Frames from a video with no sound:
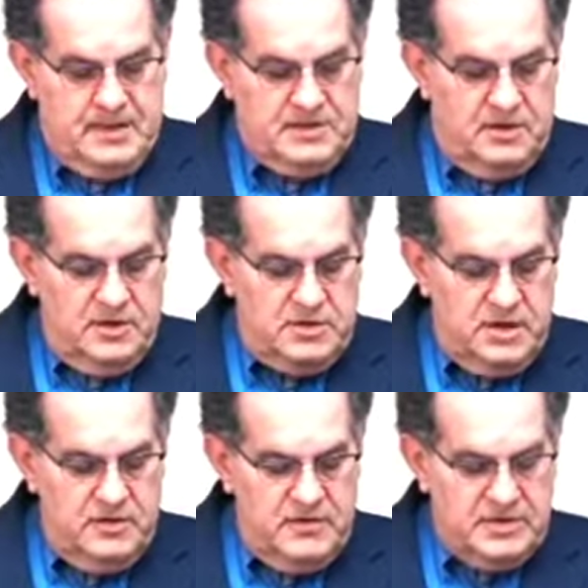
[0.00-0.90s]
So the
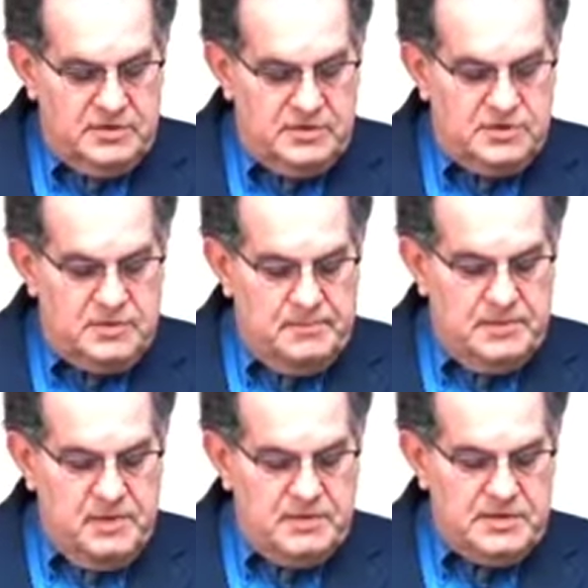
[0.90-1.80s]
children of Israel
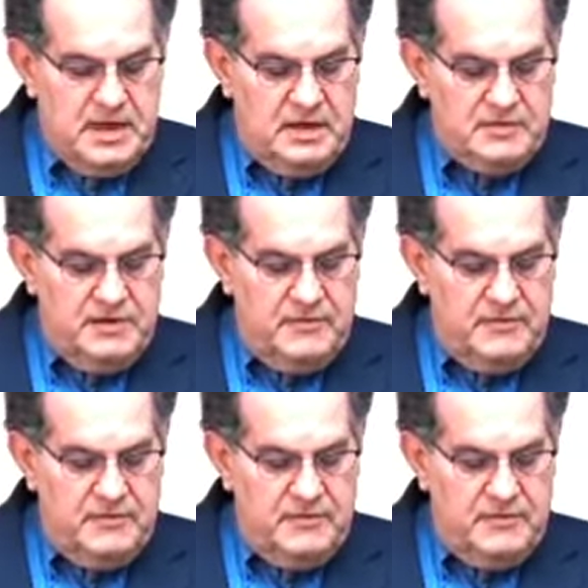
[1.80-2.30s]
stripped themselves